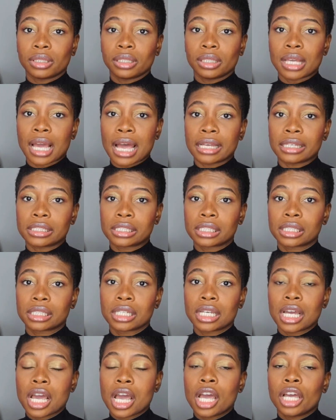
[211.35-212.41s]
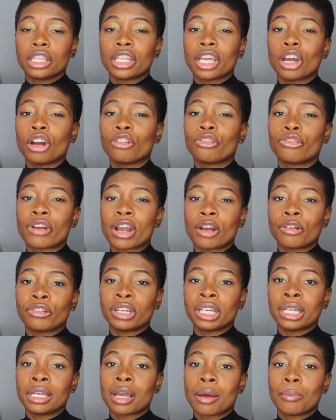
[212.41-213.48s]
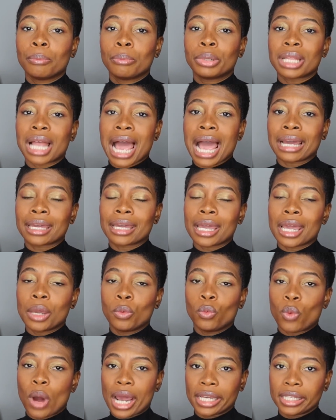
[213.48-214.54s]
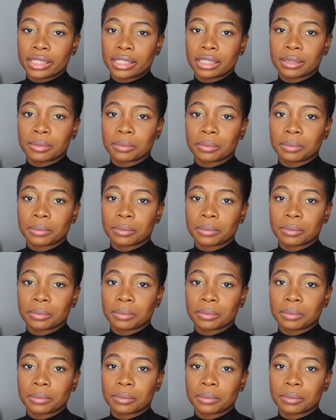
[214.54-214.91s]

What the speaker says: Yes, they are very black and white.